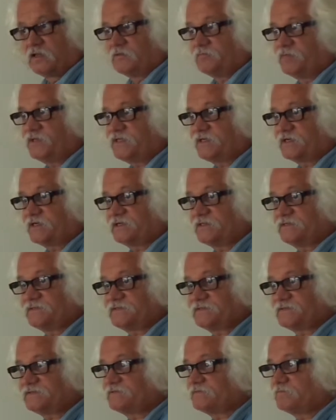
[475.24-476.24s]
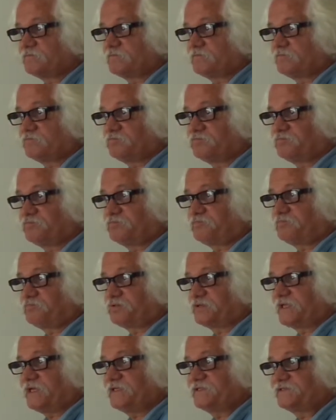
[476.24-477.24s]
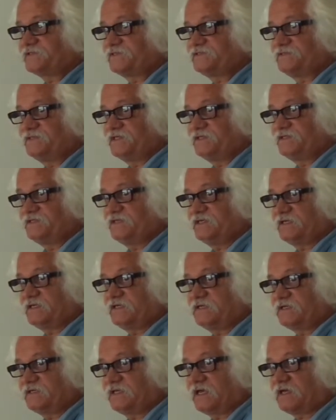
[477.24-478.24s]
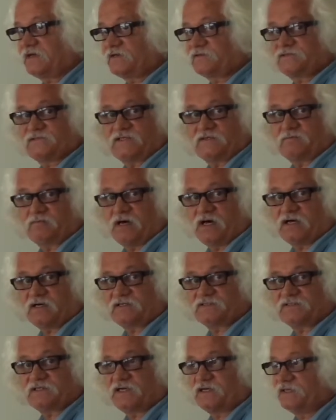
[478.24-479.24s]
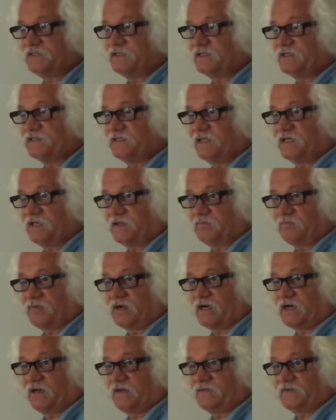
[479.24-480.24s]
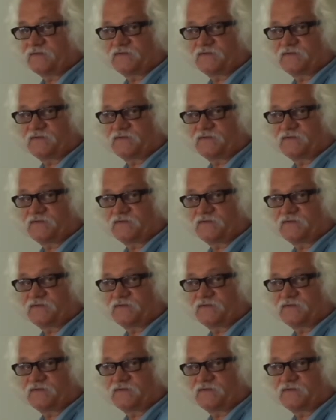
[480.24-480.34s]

Because places that dig calcium oxide, they dig it by the